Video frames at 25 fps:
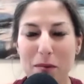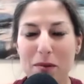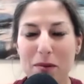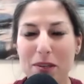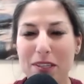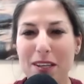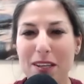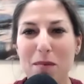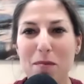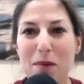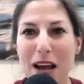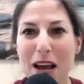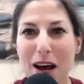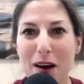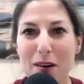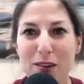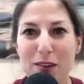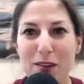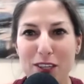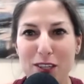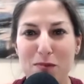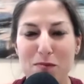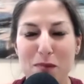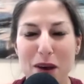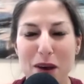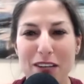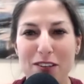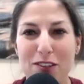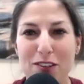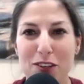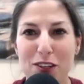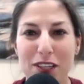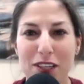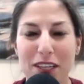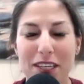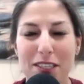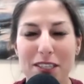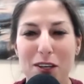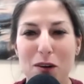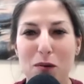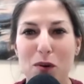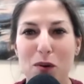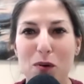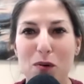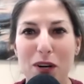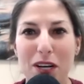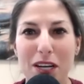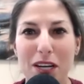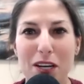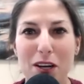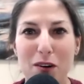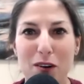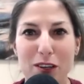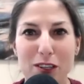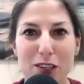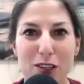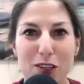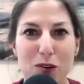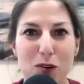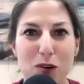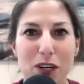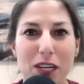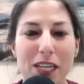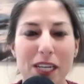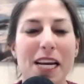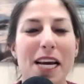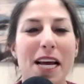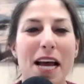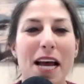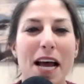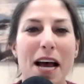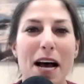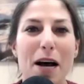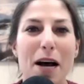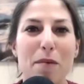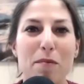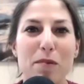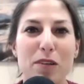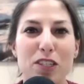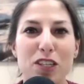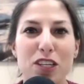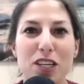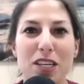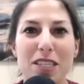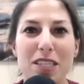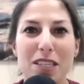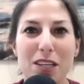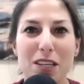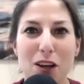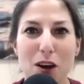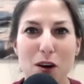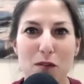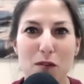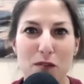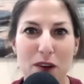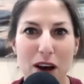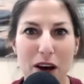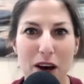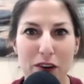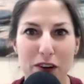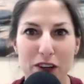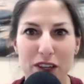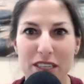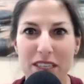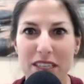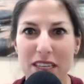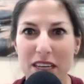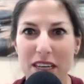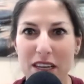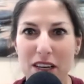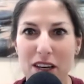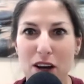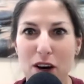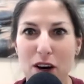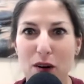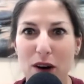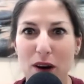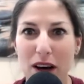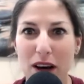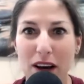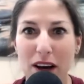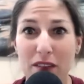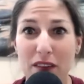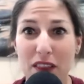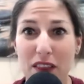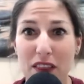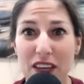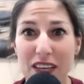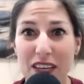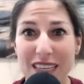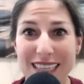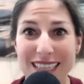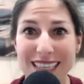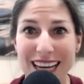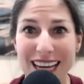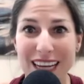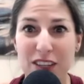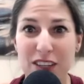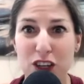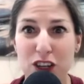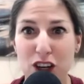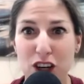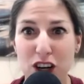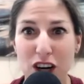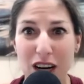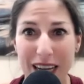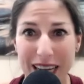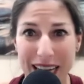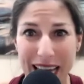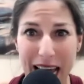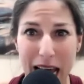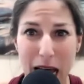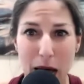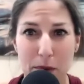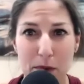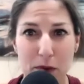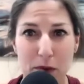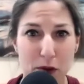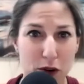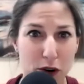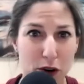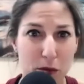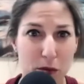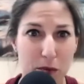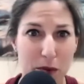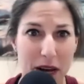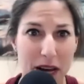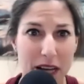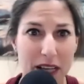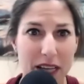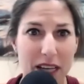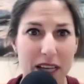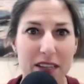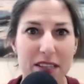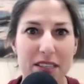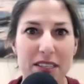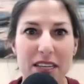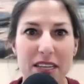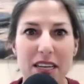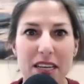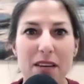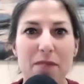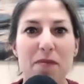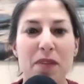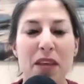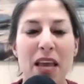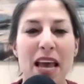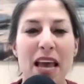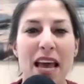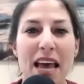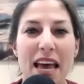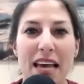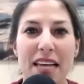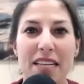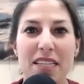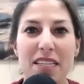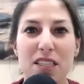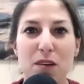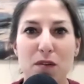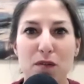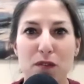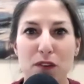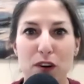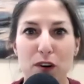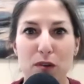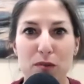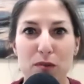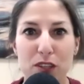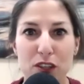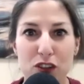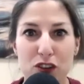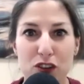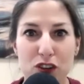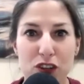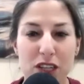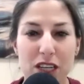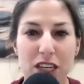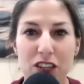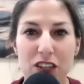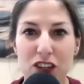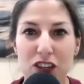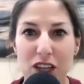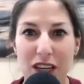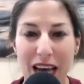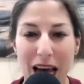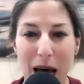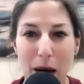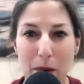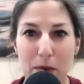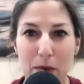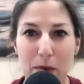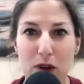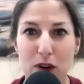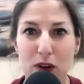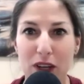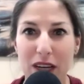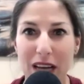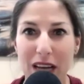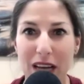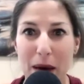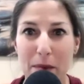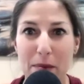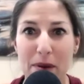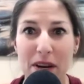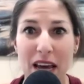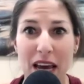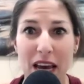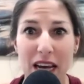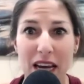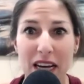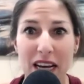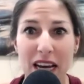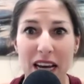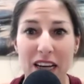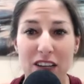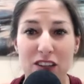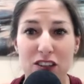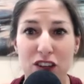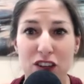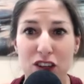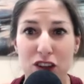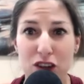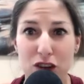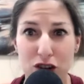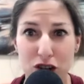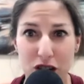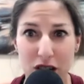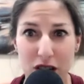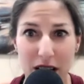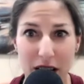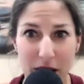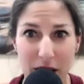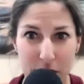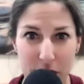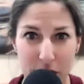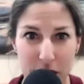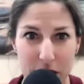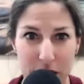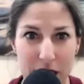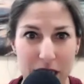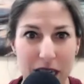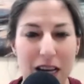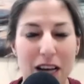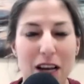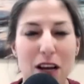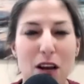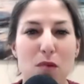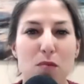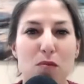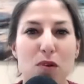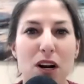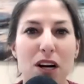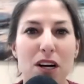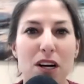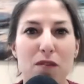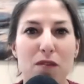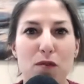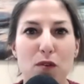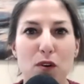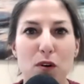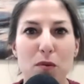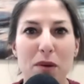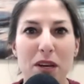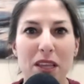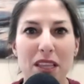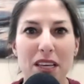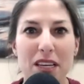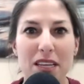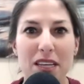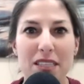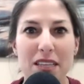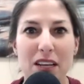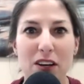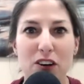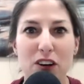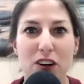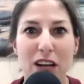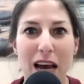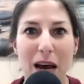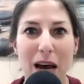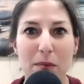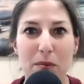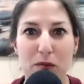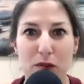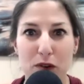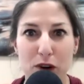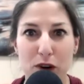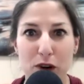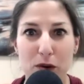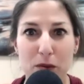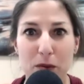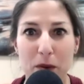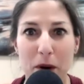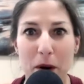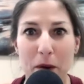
somehow just magically. So we want to know her story. Um, but she is the co-founder and CEO of the Center Cap Group LLC, heads the firm's strategic capital and M and A and execution efforts. Prior to forming the Center Cap Group,